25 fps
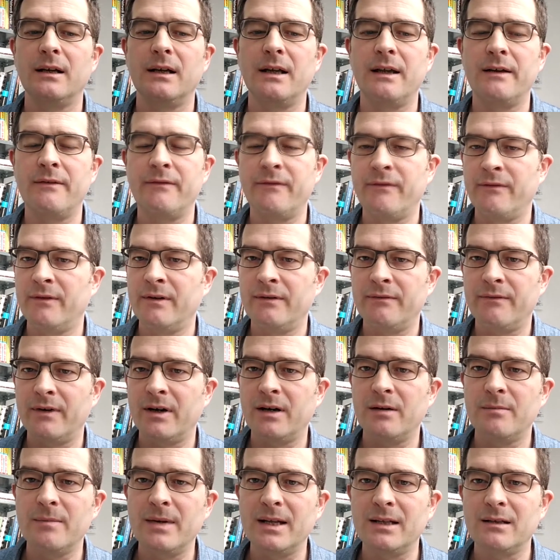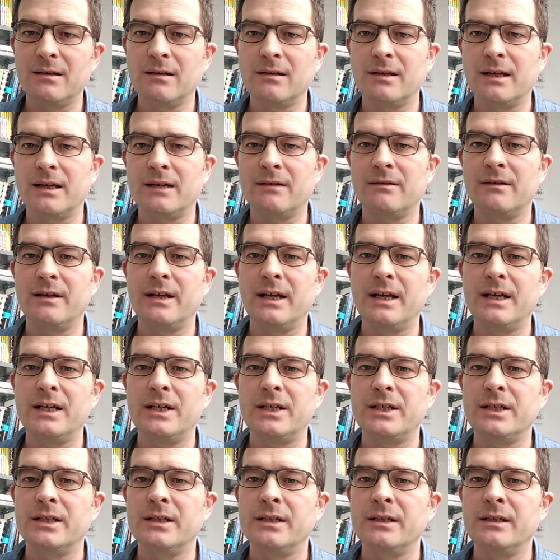in environmental
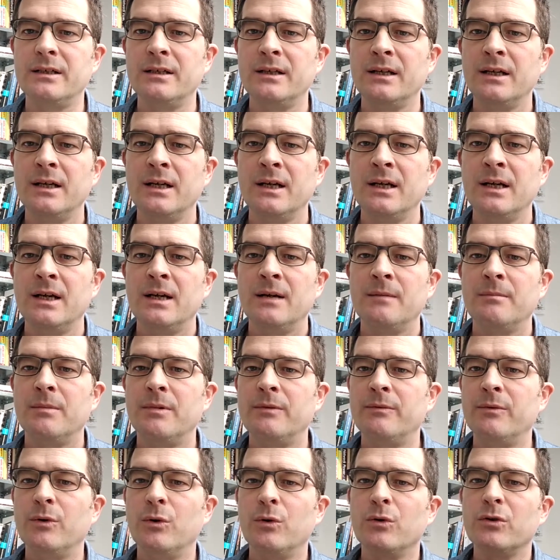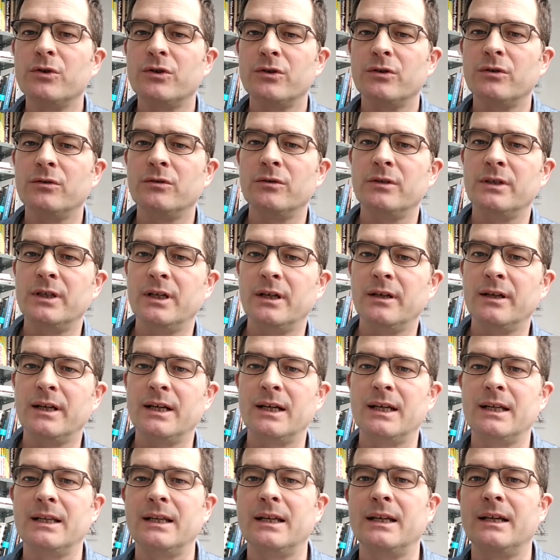degradation. But we also, on the other
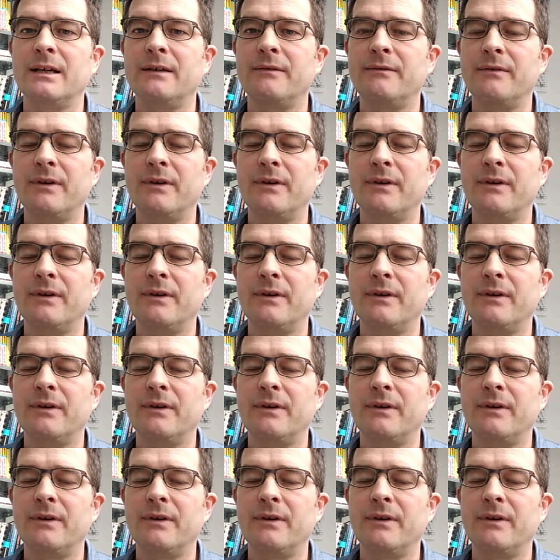hand, have